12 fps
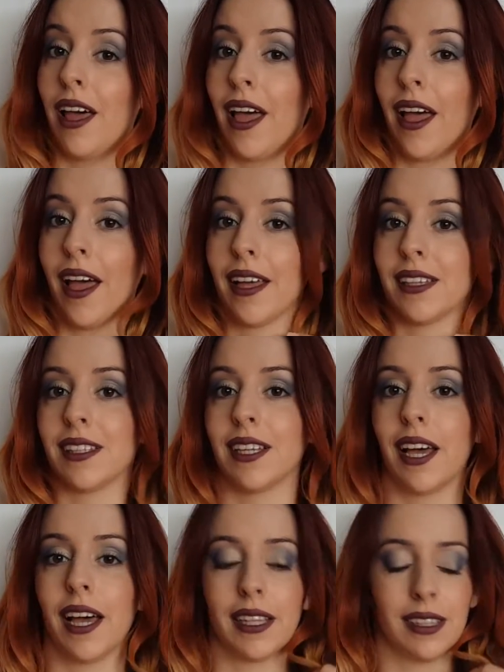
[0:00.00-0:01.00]
and
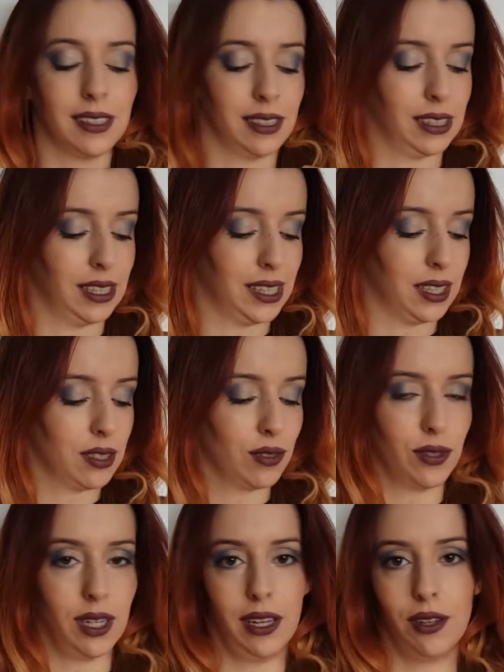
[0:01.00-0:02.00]
that it
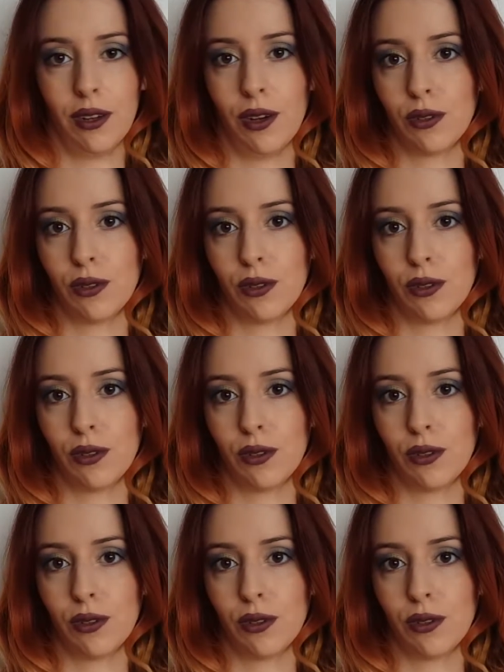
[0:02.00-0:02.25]
doesn't really,